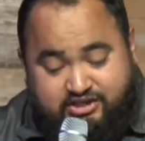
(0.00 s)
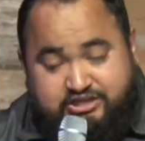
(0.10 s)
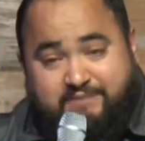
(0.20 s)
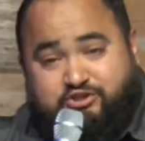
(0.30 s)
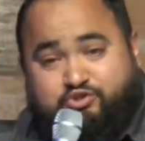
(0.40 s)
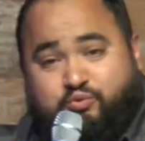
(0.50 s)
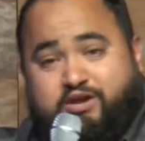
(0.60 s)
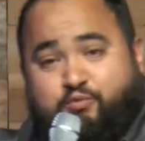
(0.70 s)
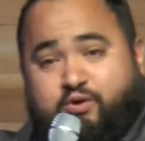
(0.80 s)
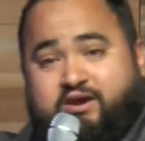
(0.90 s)
chapter
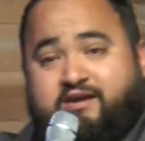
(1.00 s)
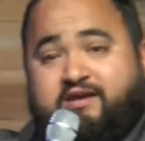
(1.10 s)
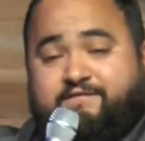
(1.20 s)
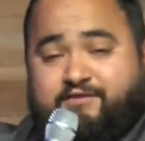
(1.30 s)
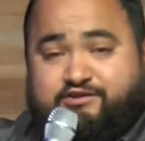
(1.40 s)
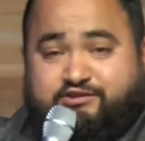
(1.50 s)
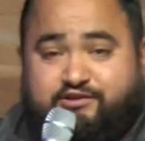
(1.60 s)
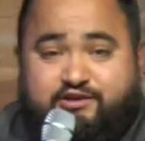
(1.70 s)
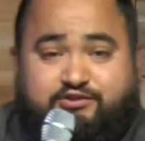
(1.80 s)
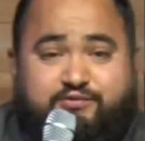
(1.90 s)
21, verse
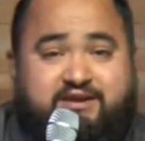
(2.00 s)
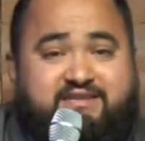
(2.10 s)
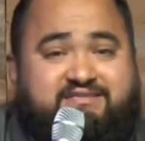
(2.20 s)
33. It